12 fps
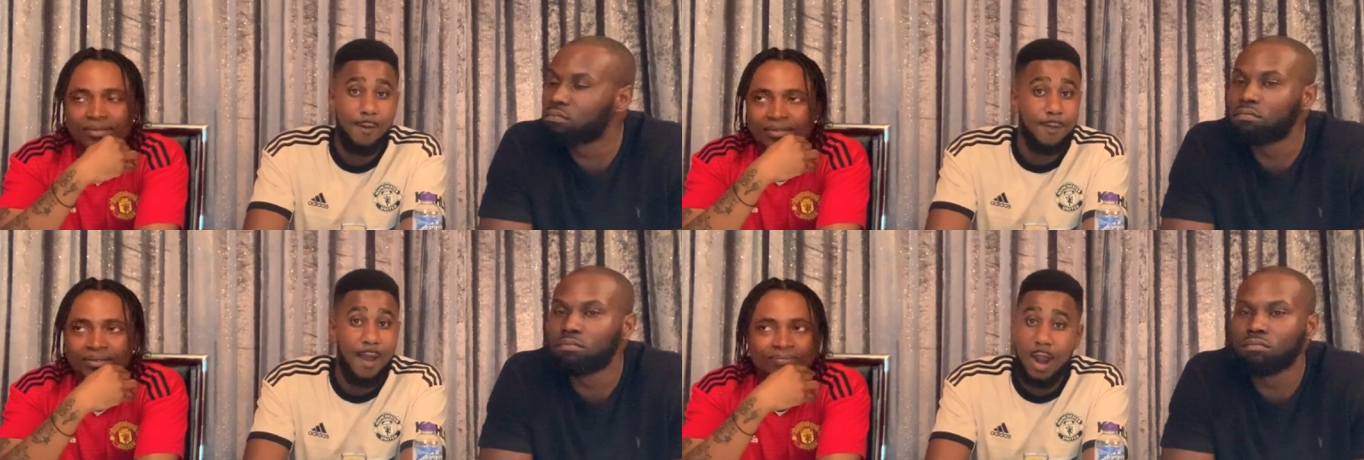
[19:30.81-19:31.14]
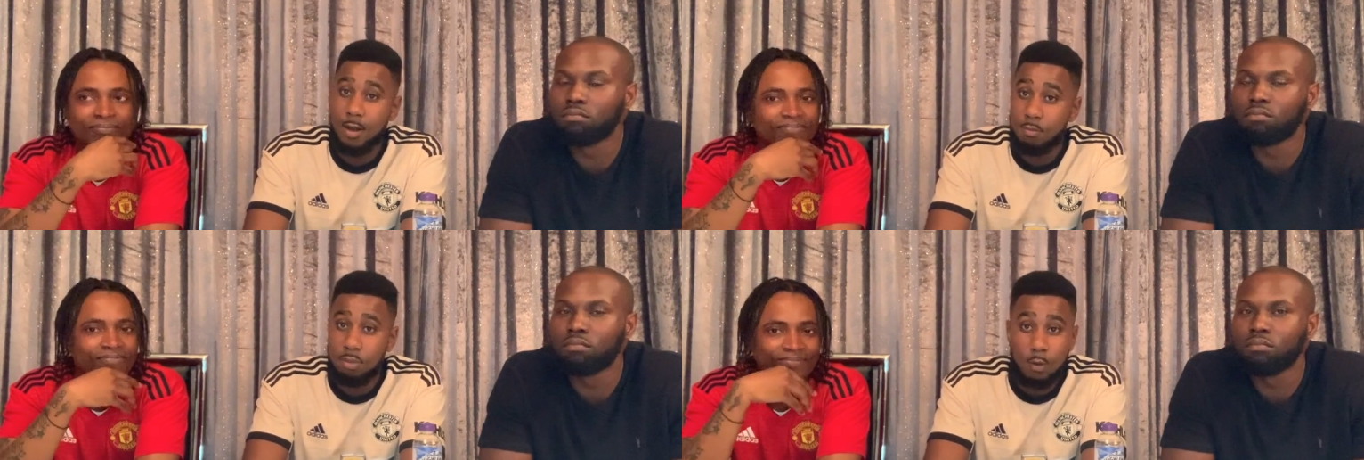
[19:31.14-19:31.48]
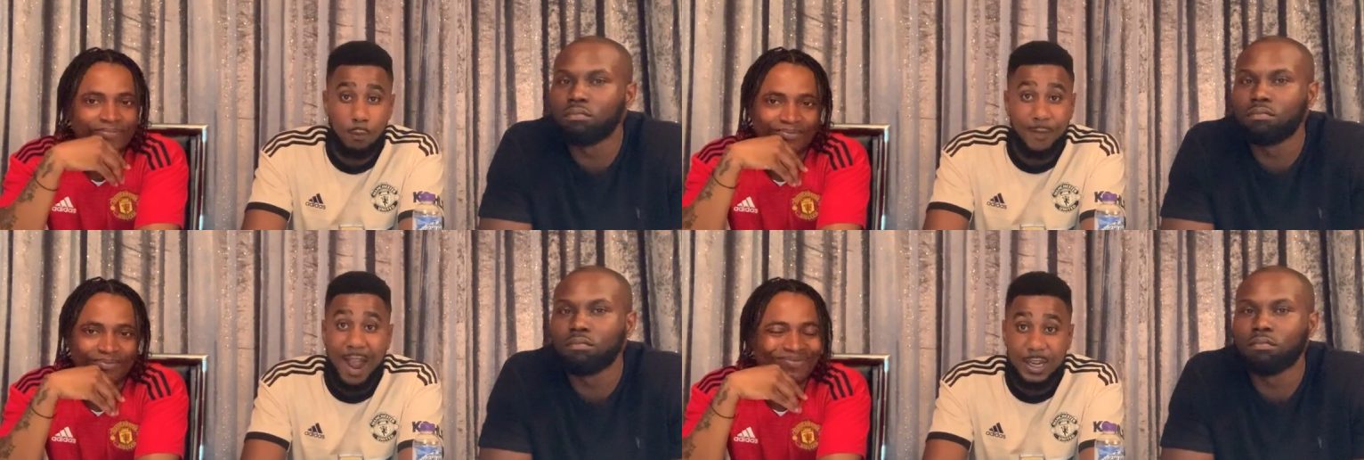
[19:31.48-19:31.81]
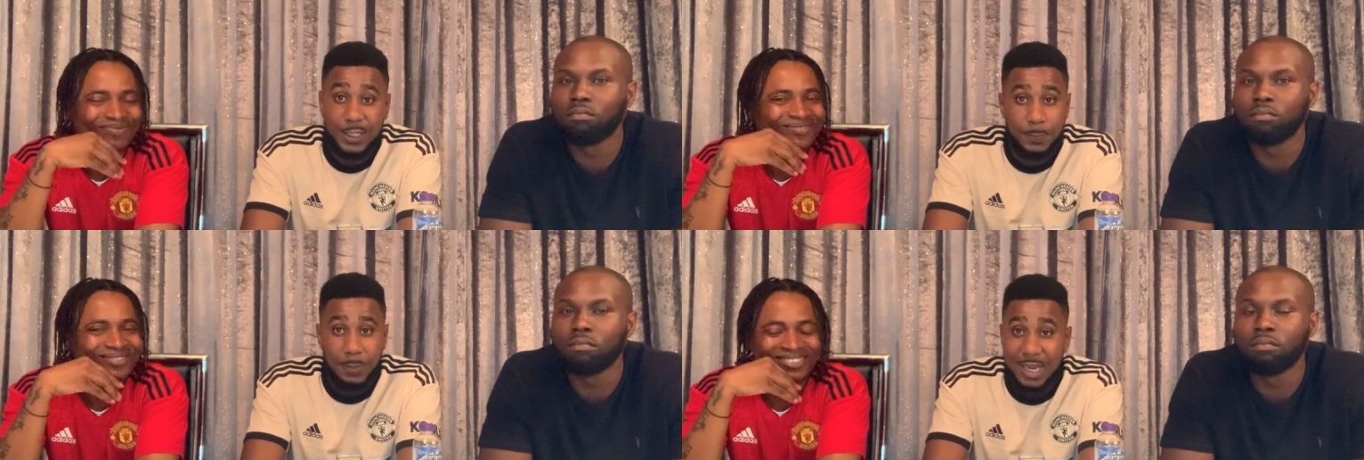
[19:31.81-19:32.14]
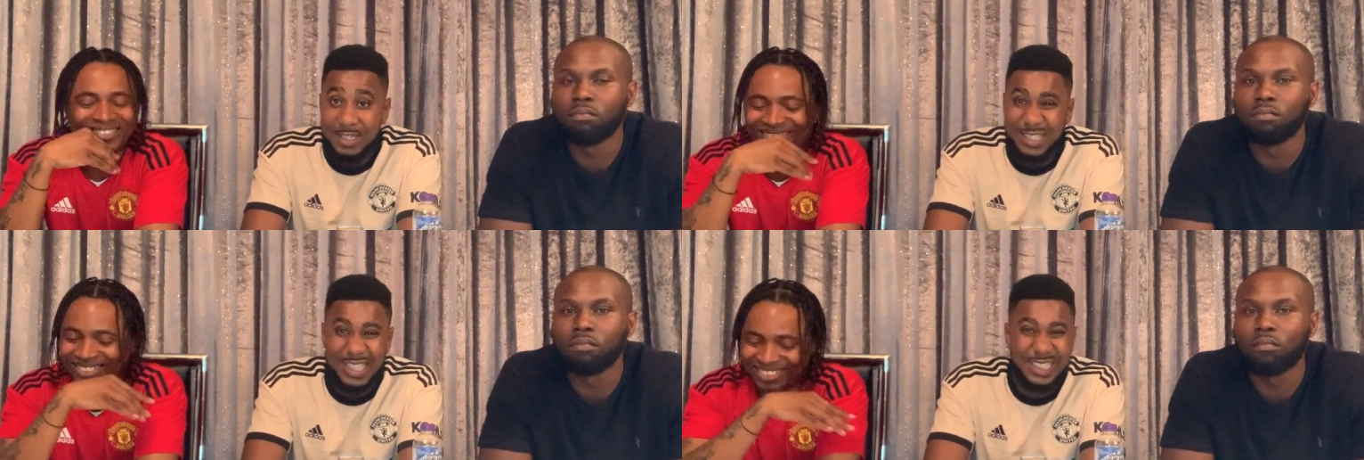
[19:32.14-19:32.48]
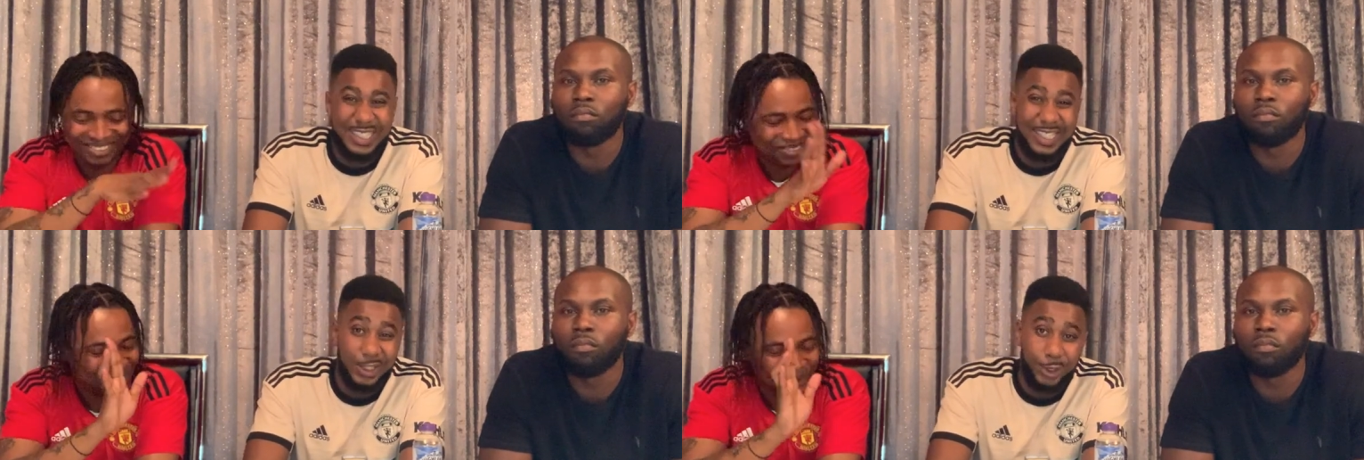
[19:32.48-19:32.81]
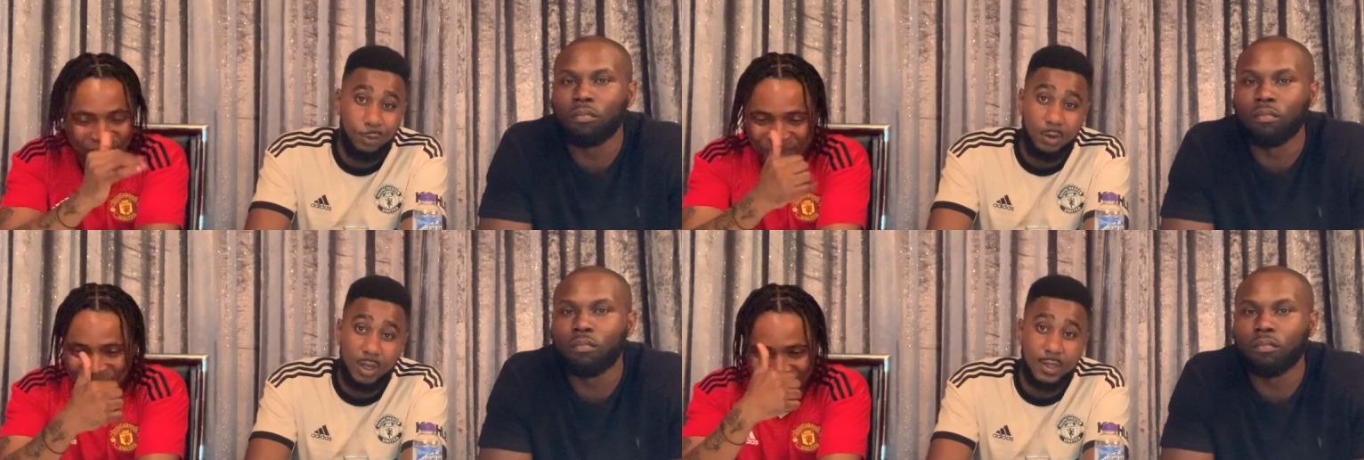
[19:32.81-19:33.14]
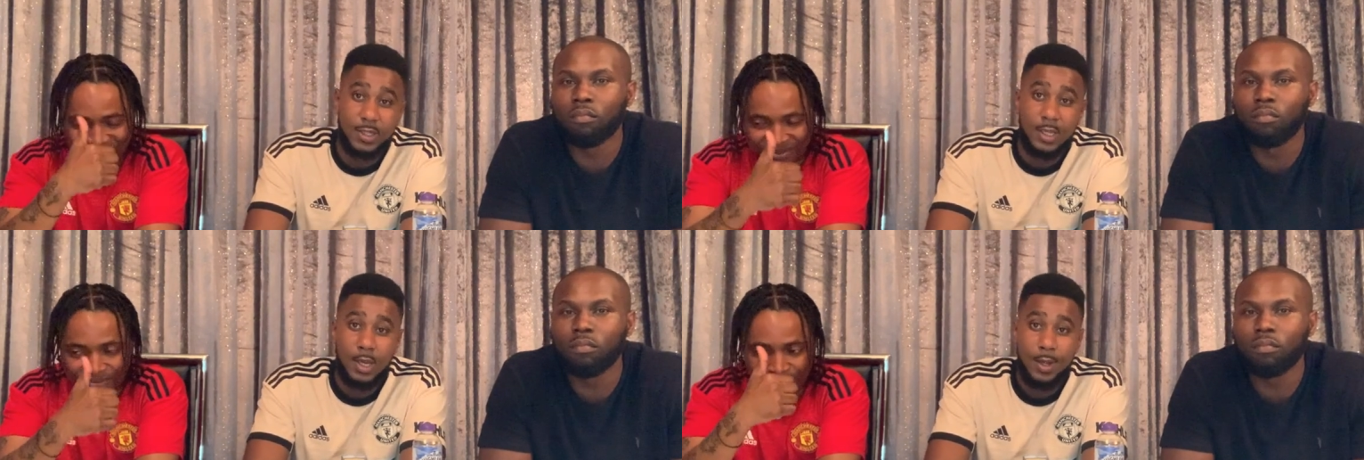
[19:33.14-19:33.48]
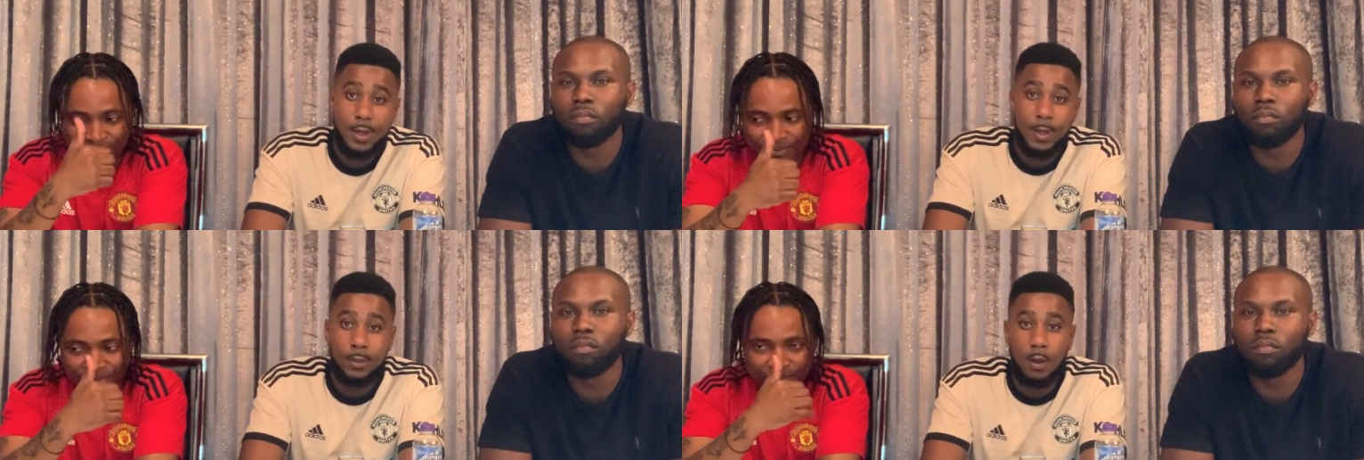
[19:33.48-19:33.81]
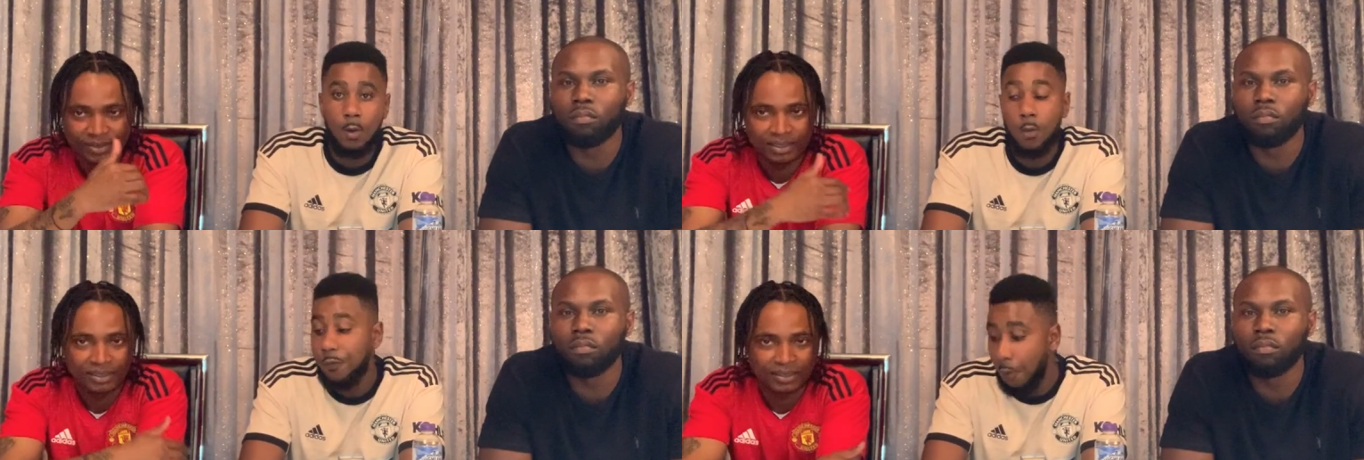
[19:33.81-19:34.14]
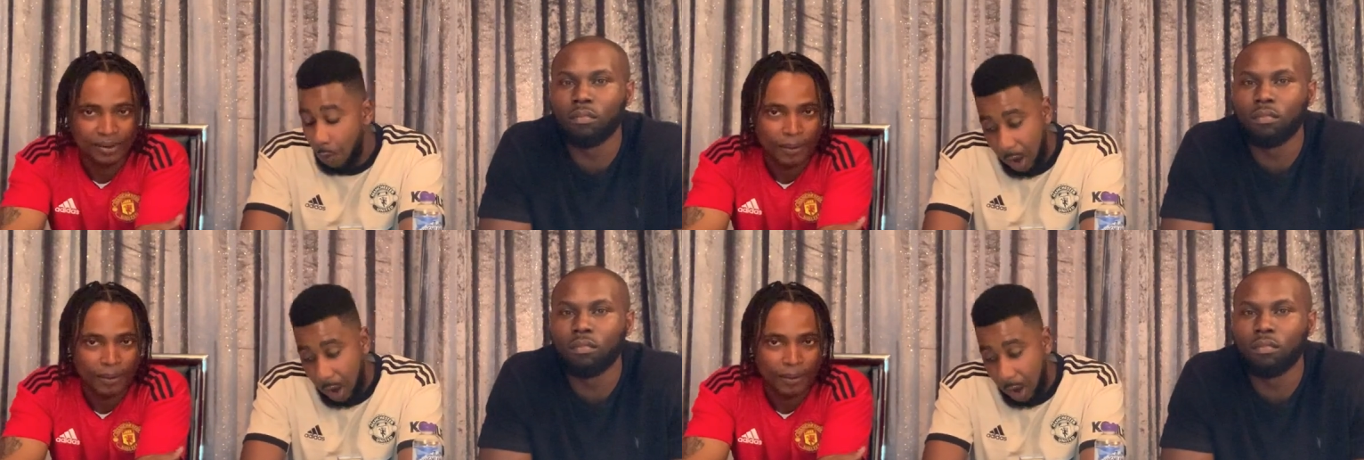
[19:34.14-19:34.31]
Speaker 1: finding ball, finding spaces, intelligent runs. So from